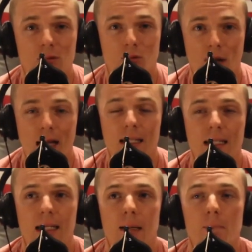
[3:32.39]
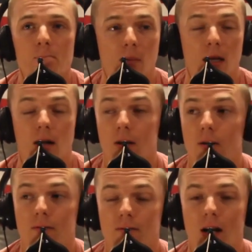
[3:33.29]
ranting. I'm like,
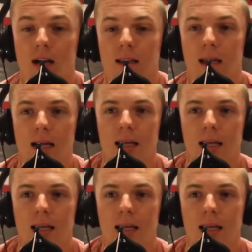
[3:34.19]
oh fuck.